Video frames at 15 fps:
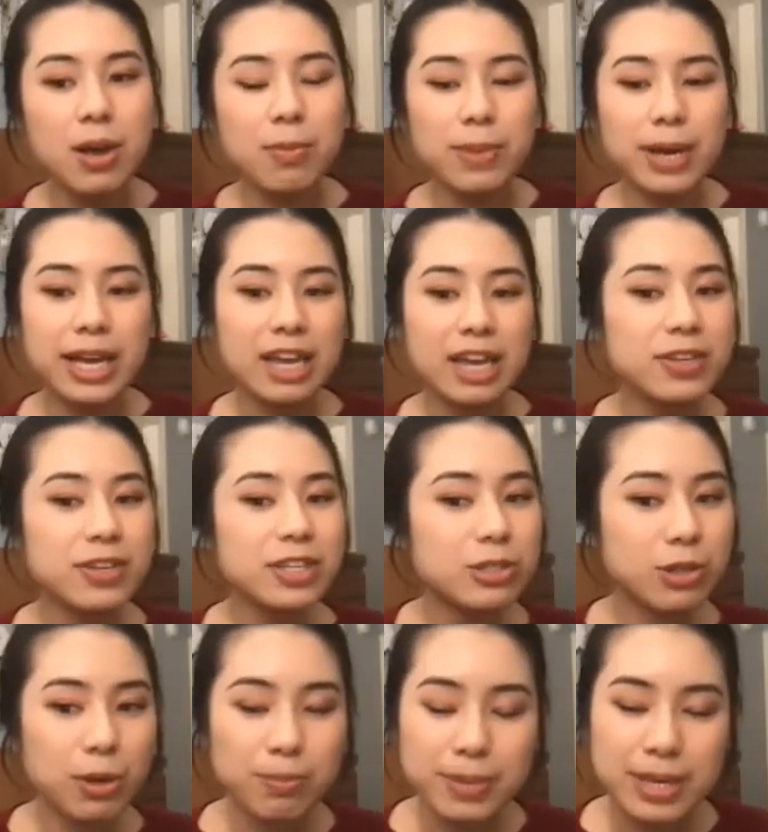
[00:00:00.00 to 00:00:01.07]
But if he's
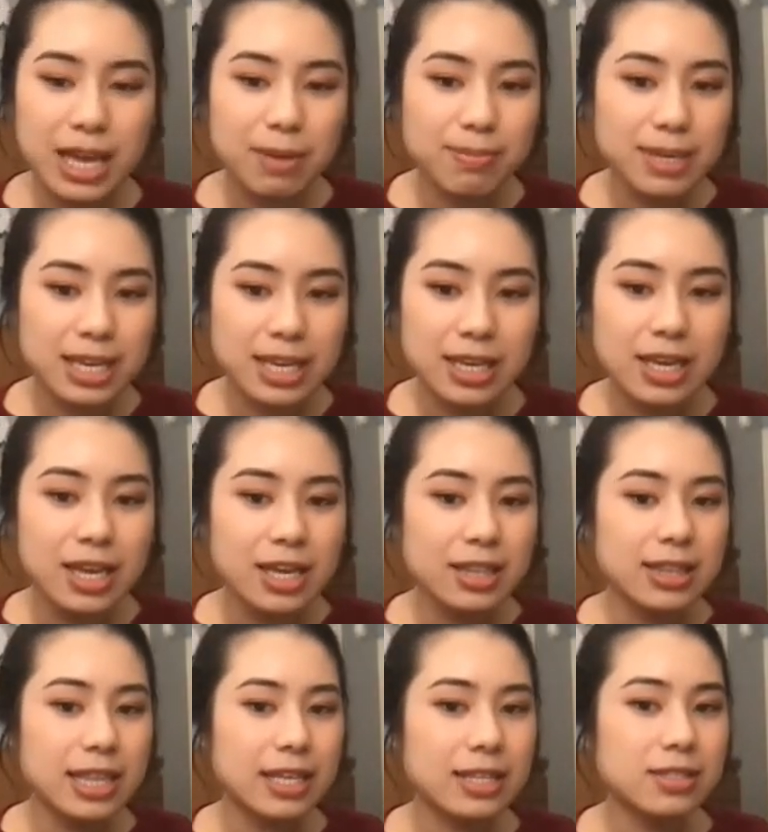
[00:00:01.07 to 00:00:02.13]
grumpy at me,
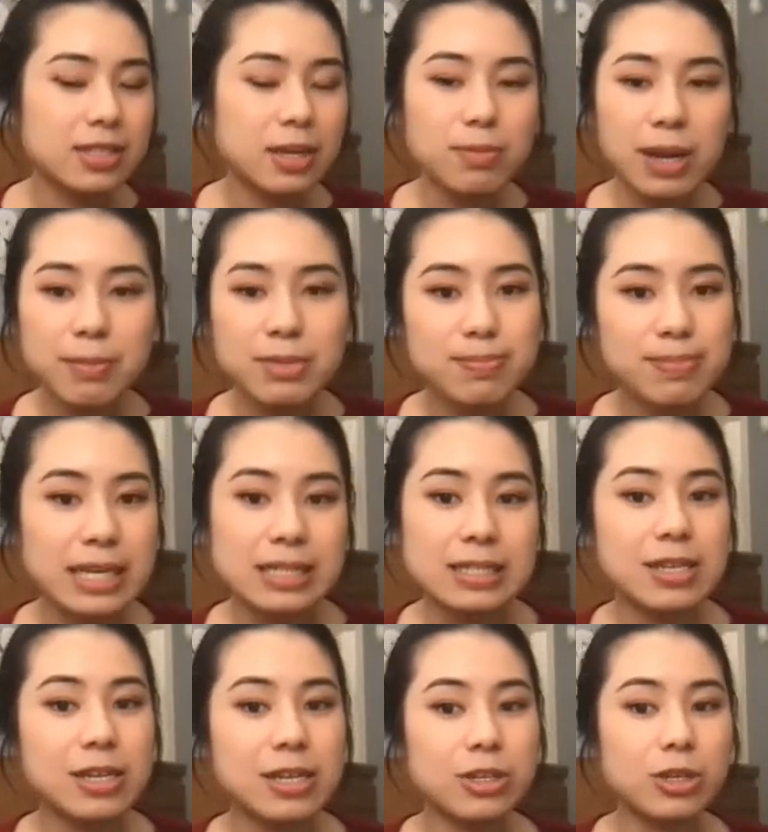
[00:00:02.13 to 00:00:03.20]
then sometimes the best
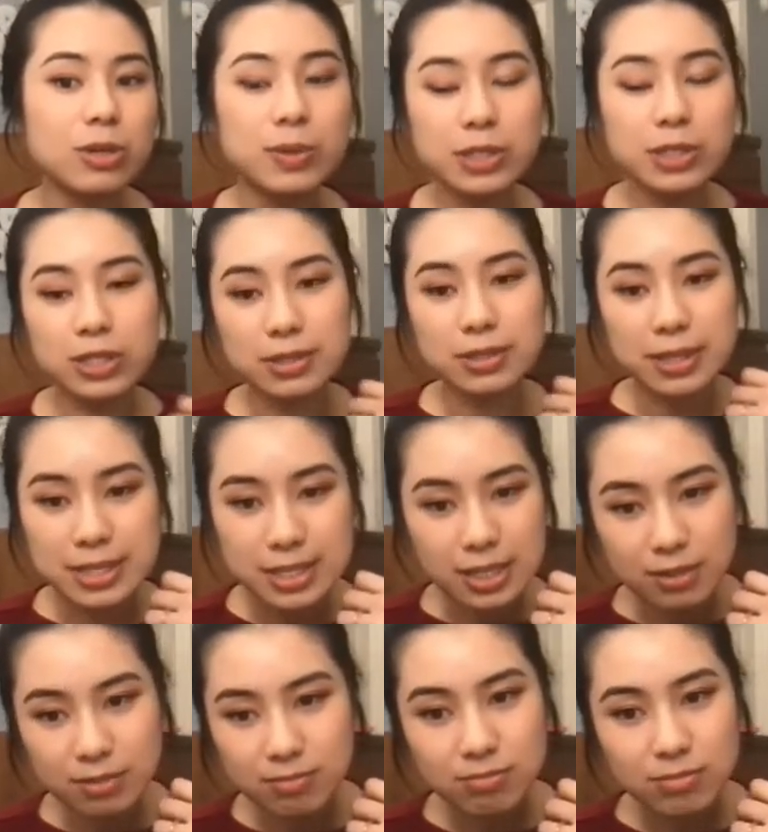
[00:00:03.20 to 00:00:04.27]
thing to do is just
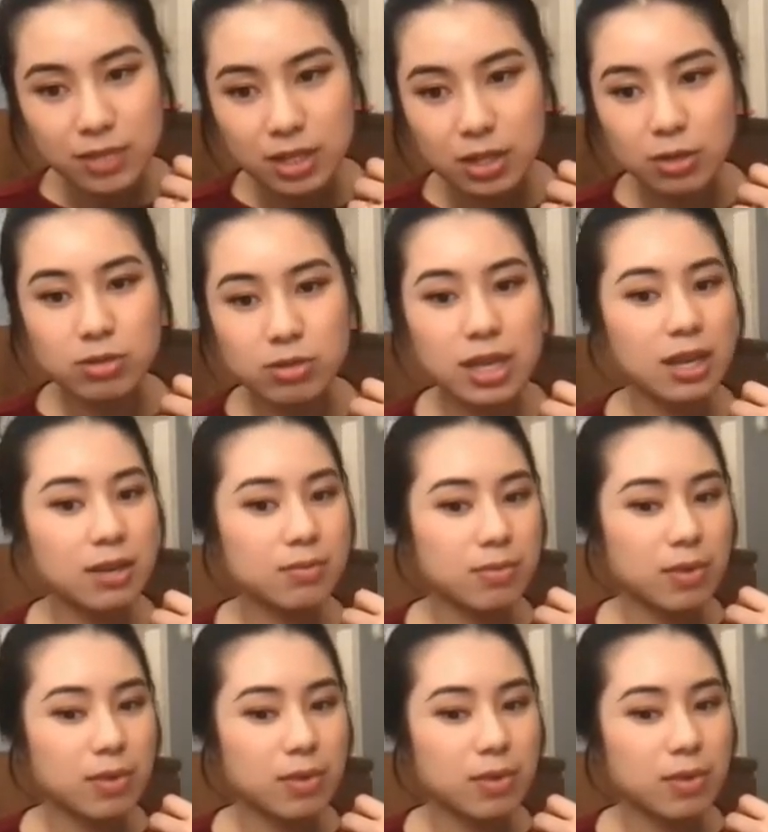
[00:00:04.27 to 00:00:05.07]
listen, you know, say,